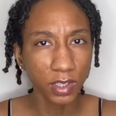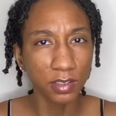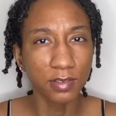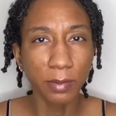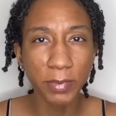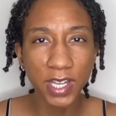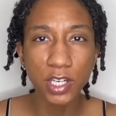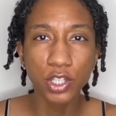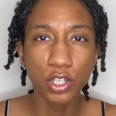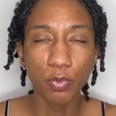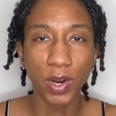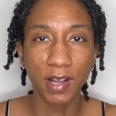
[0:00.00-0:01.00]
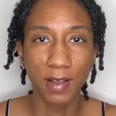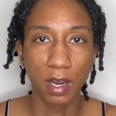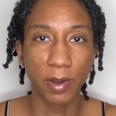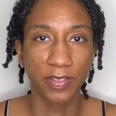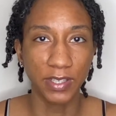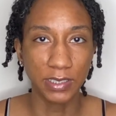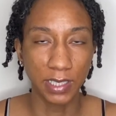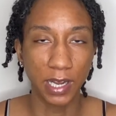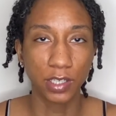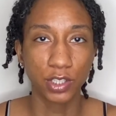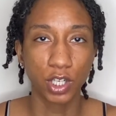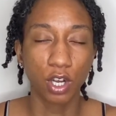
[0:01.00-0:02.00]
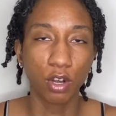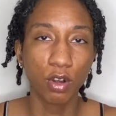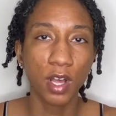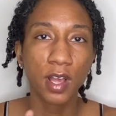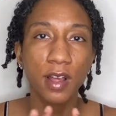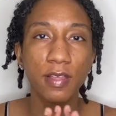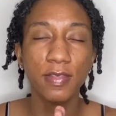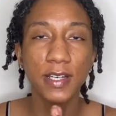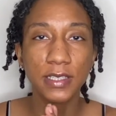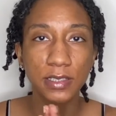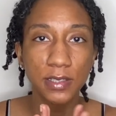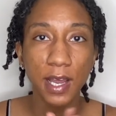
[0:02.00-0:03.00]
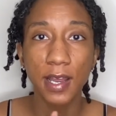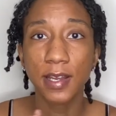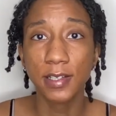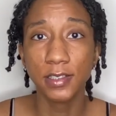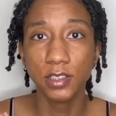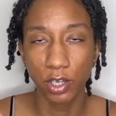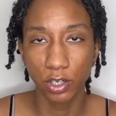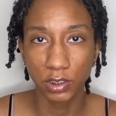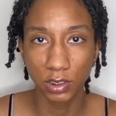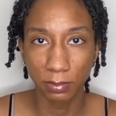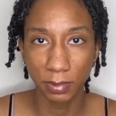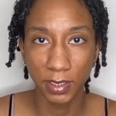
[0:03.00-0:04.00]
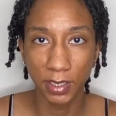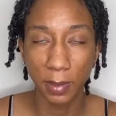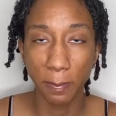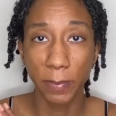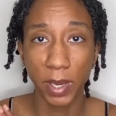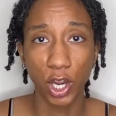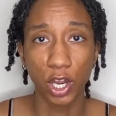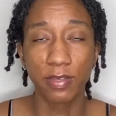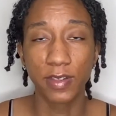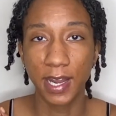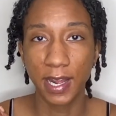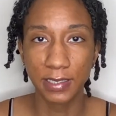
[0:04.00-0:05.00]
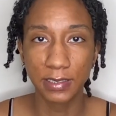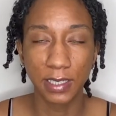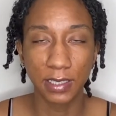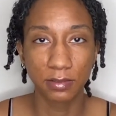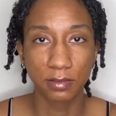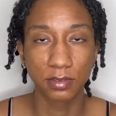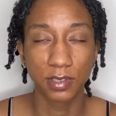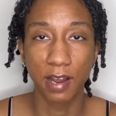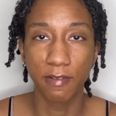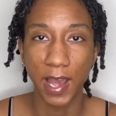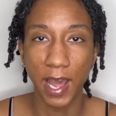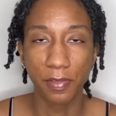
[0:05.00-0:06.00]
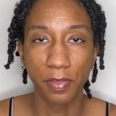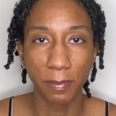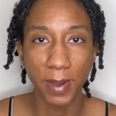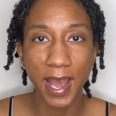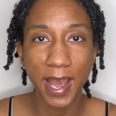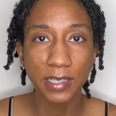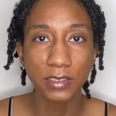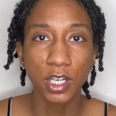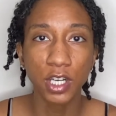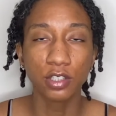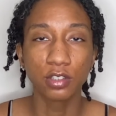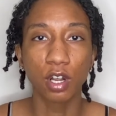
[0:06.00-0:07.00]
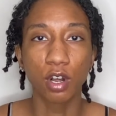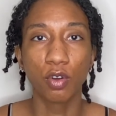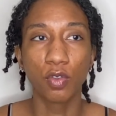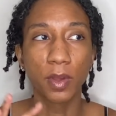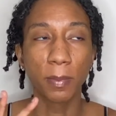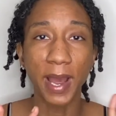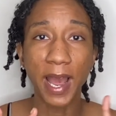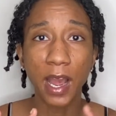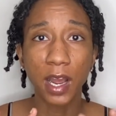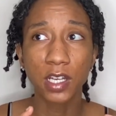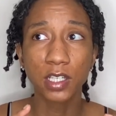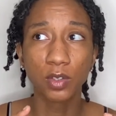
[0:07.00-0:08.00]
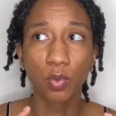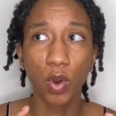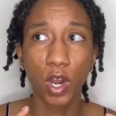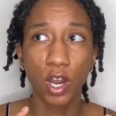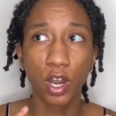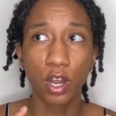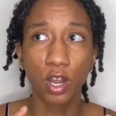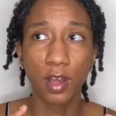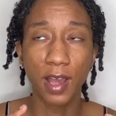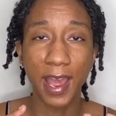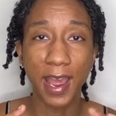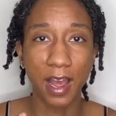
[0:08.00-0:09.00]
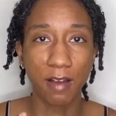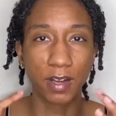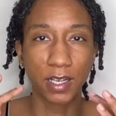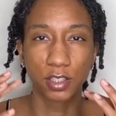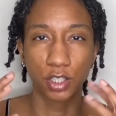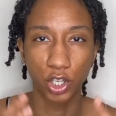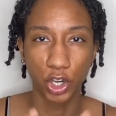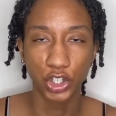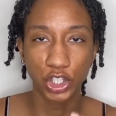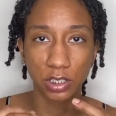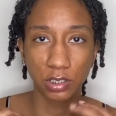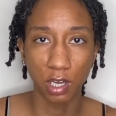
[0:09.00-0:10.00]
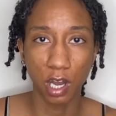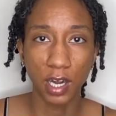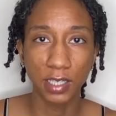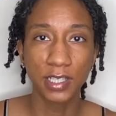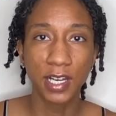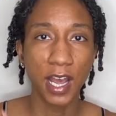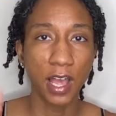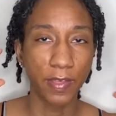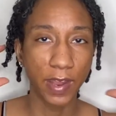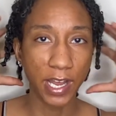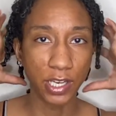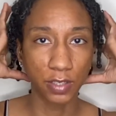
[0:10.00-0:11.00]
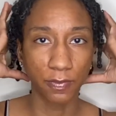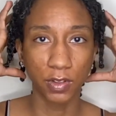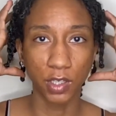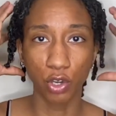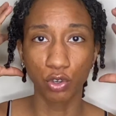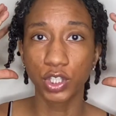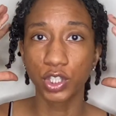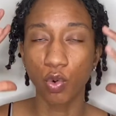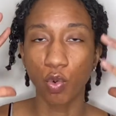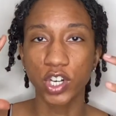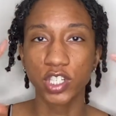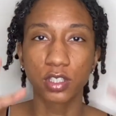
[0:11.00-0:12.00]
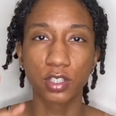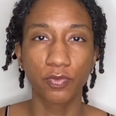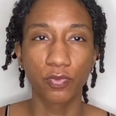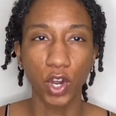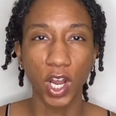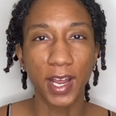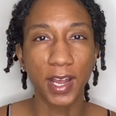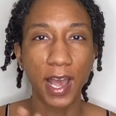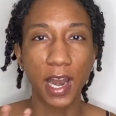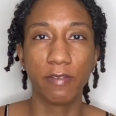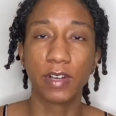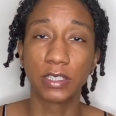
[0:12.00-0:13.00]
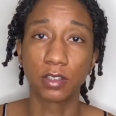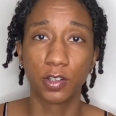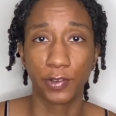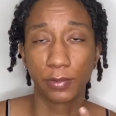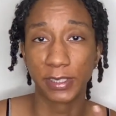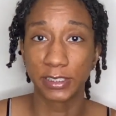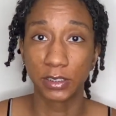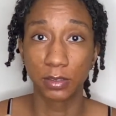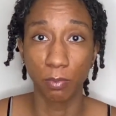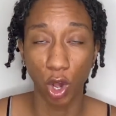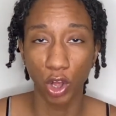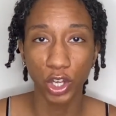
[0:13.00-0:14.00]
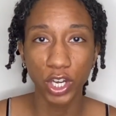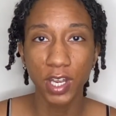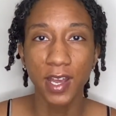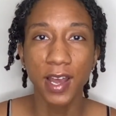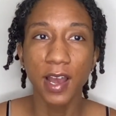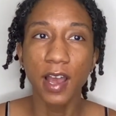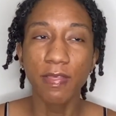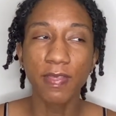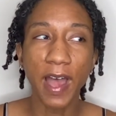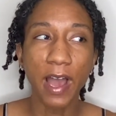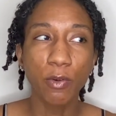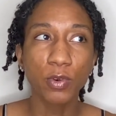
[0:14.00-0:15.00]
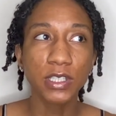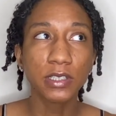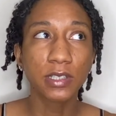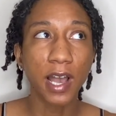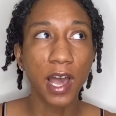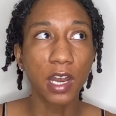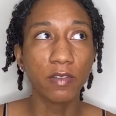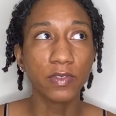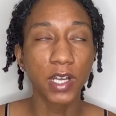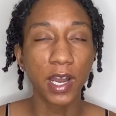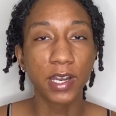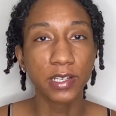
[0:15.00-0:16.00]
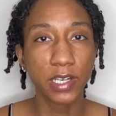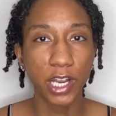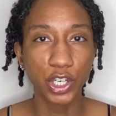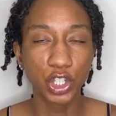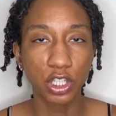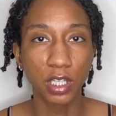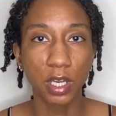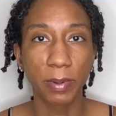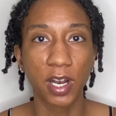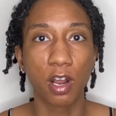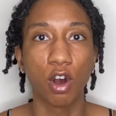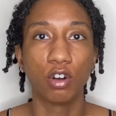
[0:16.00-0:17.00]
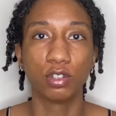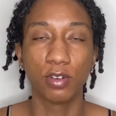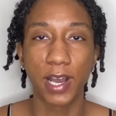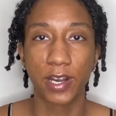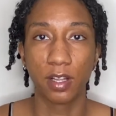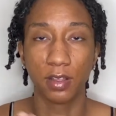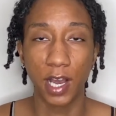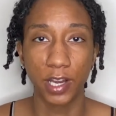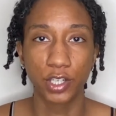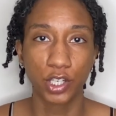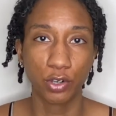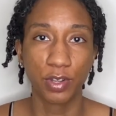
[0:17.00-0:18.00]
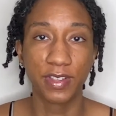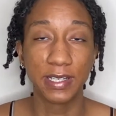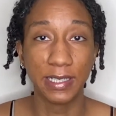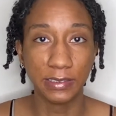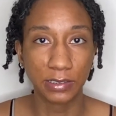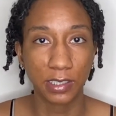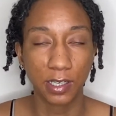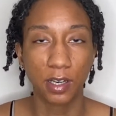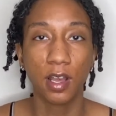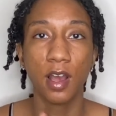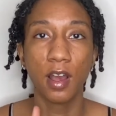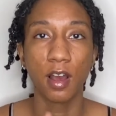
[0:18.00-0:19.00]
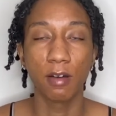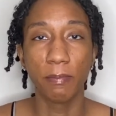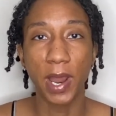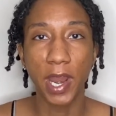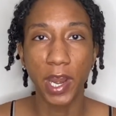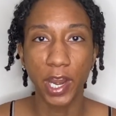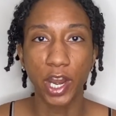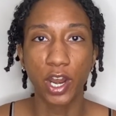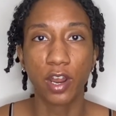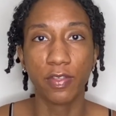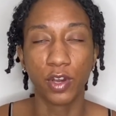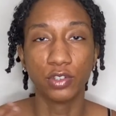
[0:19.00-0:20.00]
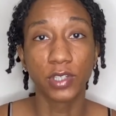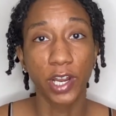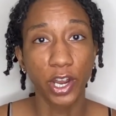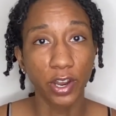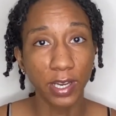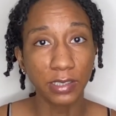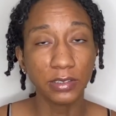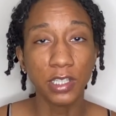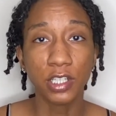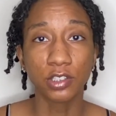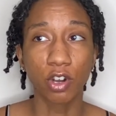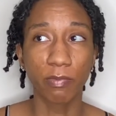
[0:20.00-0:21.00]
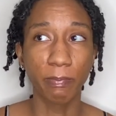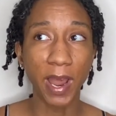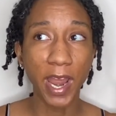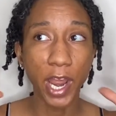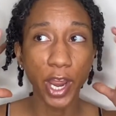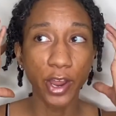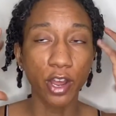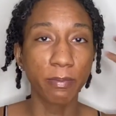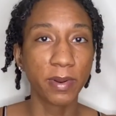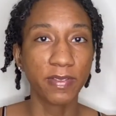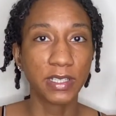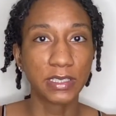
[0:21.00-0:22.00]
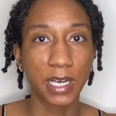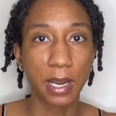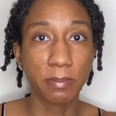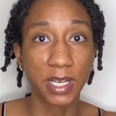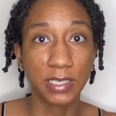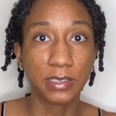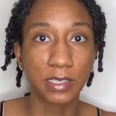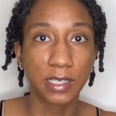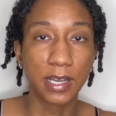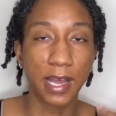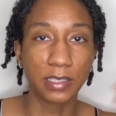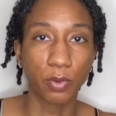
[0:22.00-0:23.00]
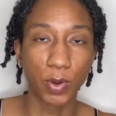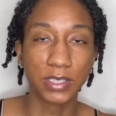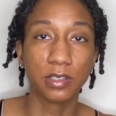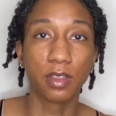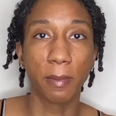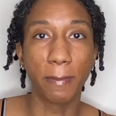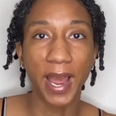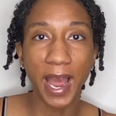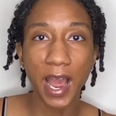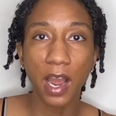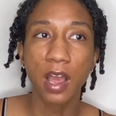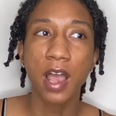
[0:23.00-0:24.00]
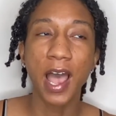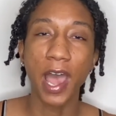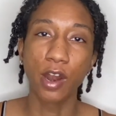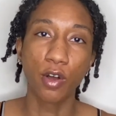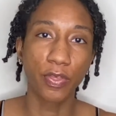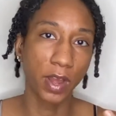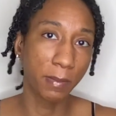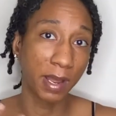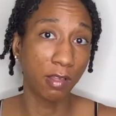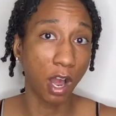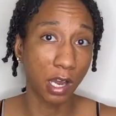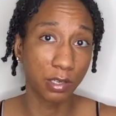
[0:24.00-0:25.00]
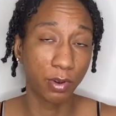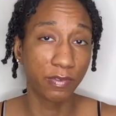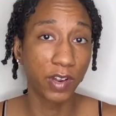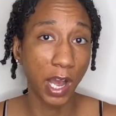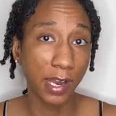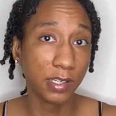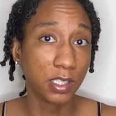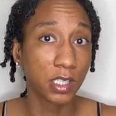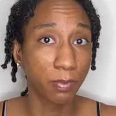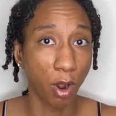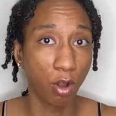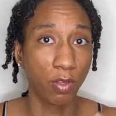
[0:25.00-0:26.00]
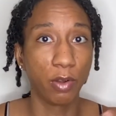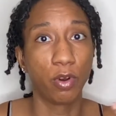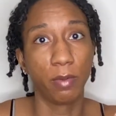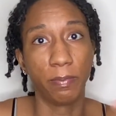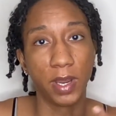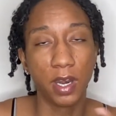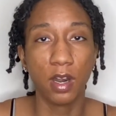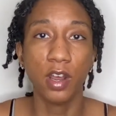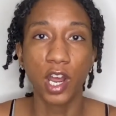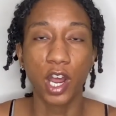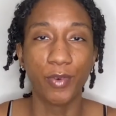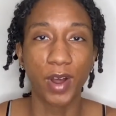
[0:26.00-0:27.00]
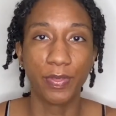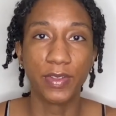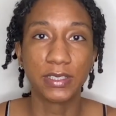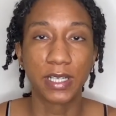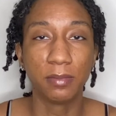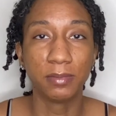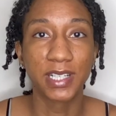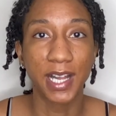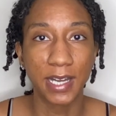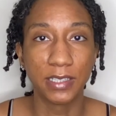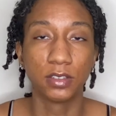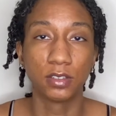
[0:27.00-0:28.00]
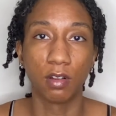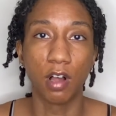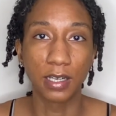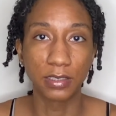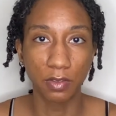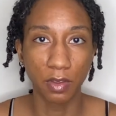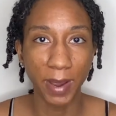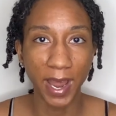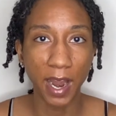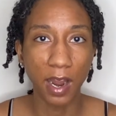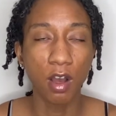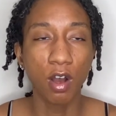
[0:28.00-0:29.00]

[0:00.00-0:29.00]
Let me get into what I like about this set. So this set is noticeably bigger than any sets that I've had in the past. So the back is where I have like the largest lock, and then as it flows towards the front, it kind of gets a little bit smaller, and that was kind of done intentionally, but it also had a lot to do with the density of my hair in those areas. So if my hair had been the same density as it was in the back, I don't think my locks would have gotten smaller. They would have been around the same size as the locks in the back.